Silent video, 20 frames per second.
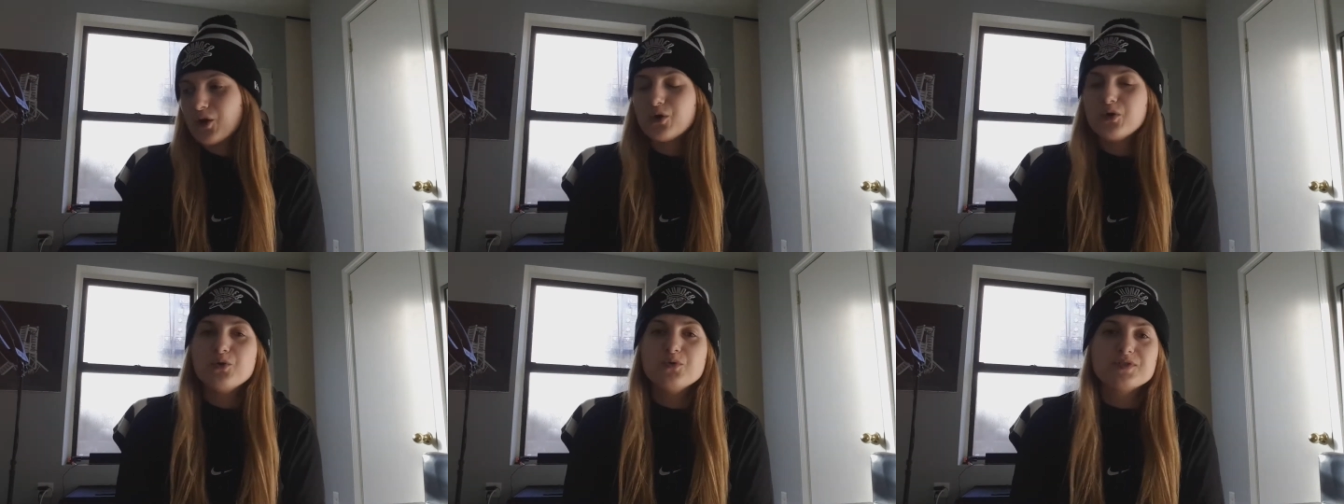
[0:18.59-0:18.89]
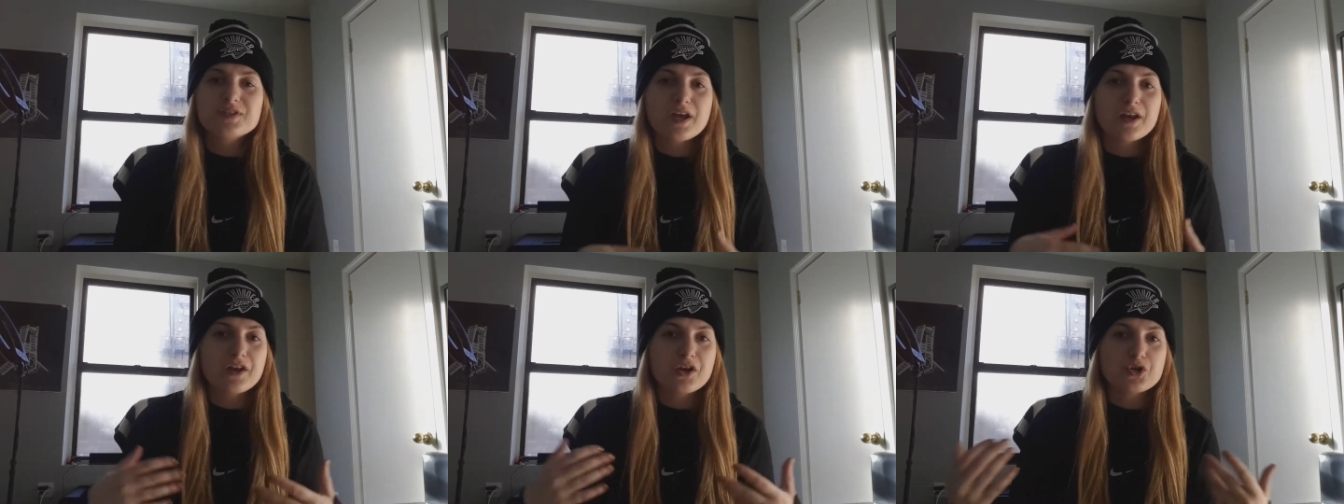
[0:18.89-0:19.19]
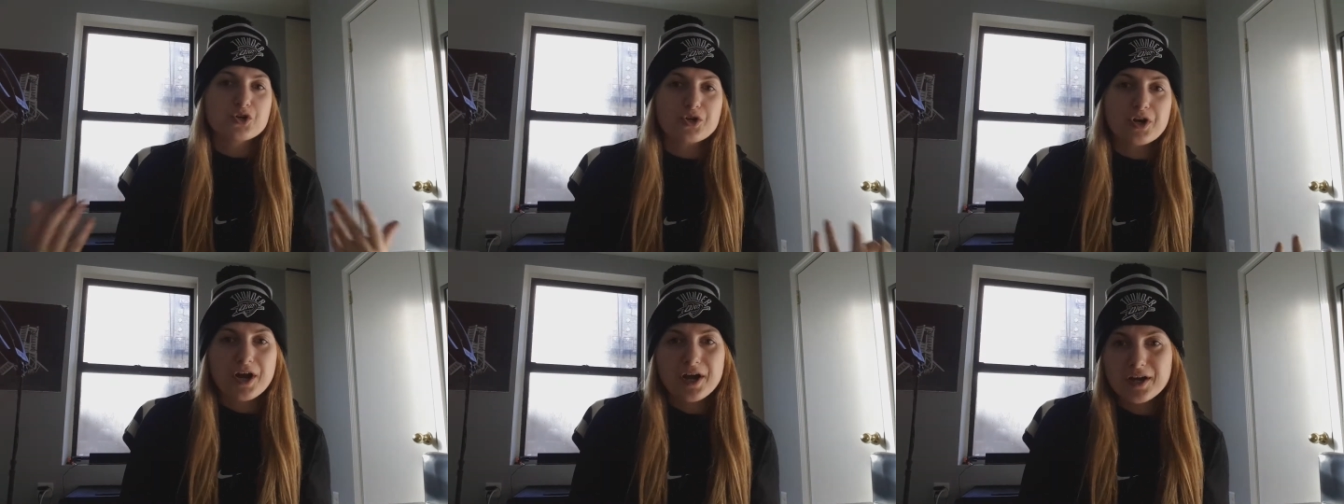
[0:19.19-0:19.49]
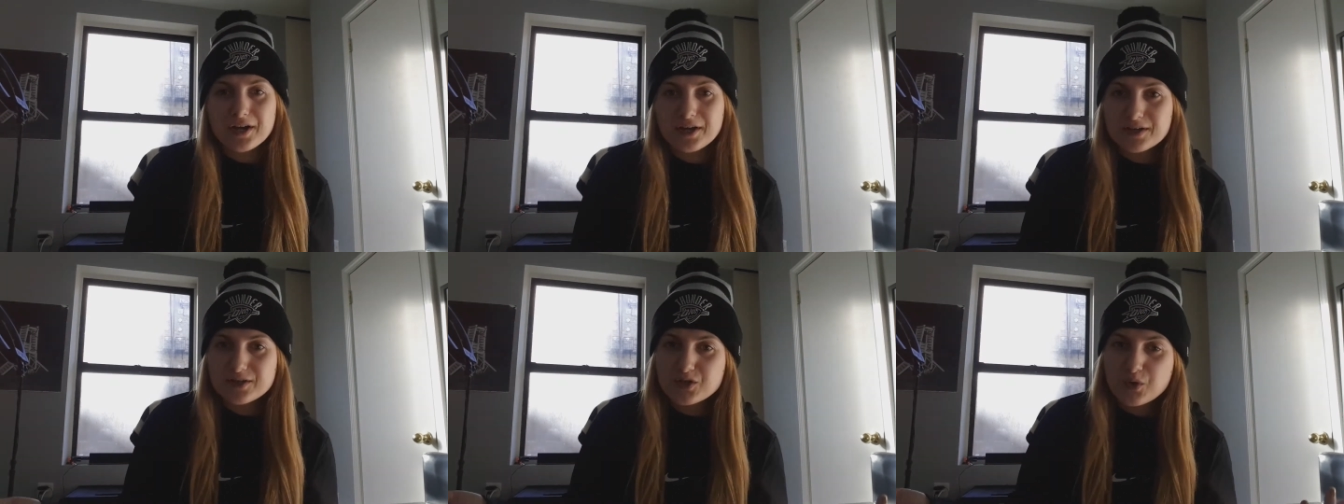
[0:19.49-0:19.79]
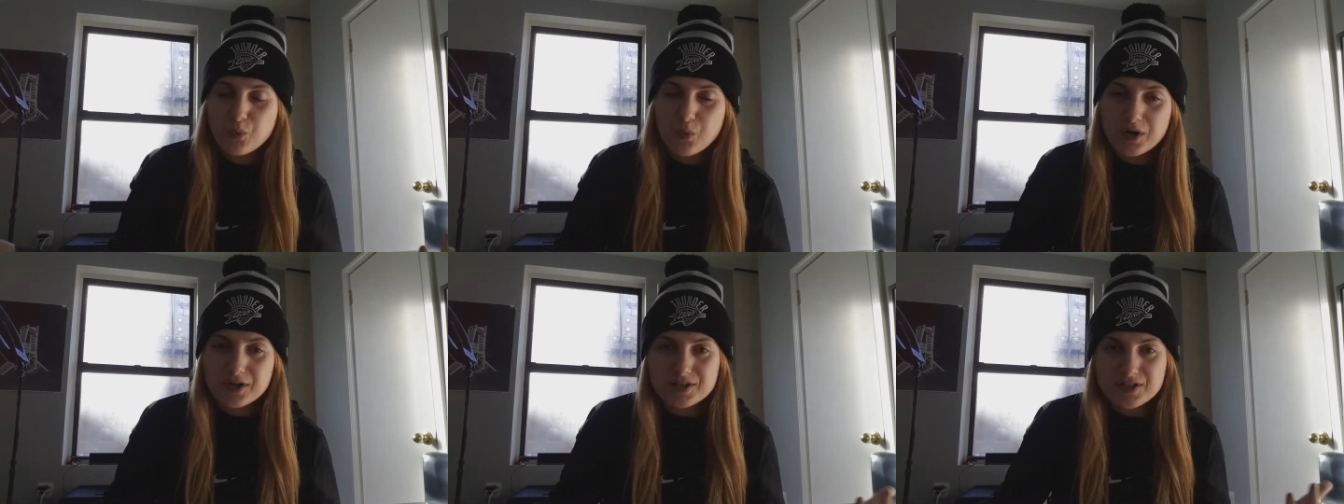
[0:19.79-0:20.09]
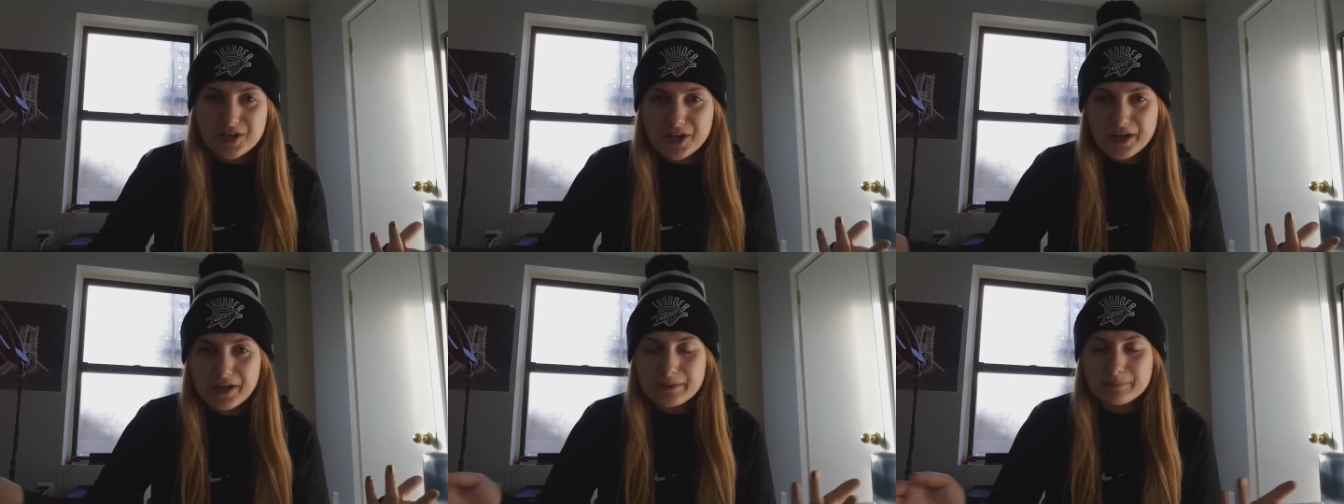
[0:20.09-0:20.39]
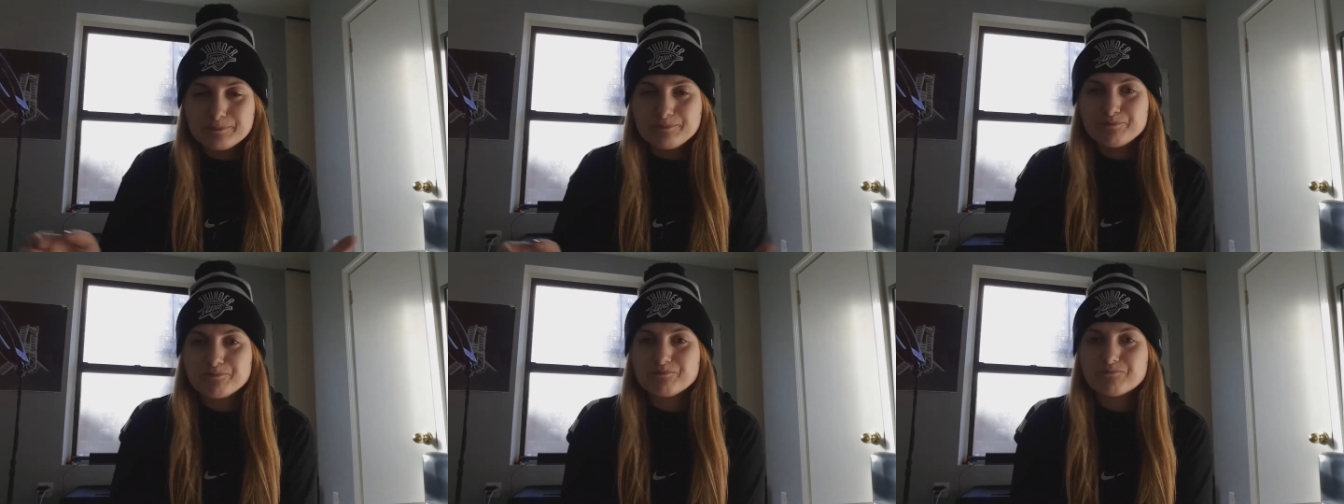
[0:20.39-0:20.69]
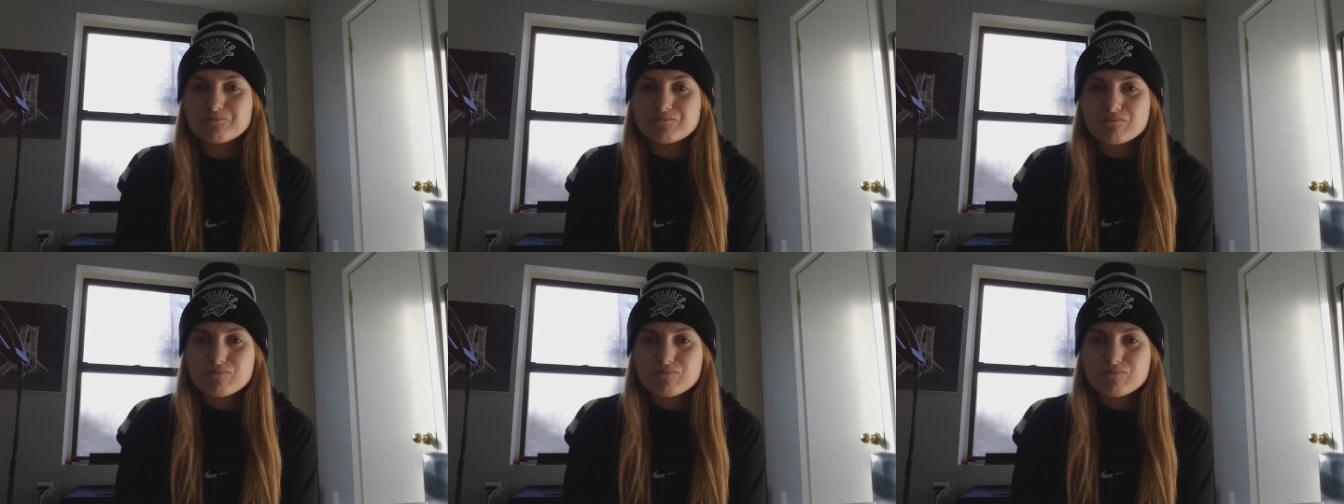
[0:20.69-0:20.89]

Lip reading: who's getting traded to what team.